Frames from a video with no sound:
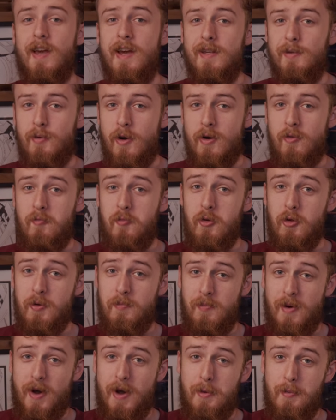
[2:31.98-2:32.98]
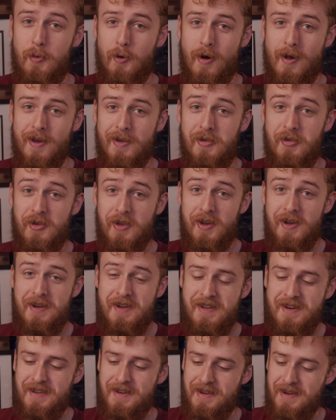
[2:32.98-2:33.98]
guys. Welcome to the Bob Ross
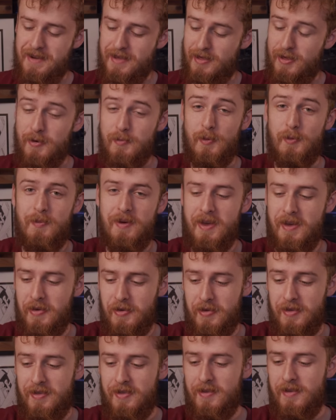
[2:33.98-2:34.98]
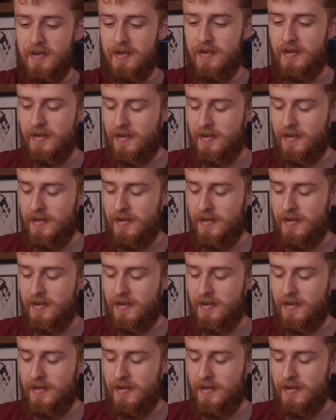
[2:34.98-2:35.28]
on uh, thermal paste.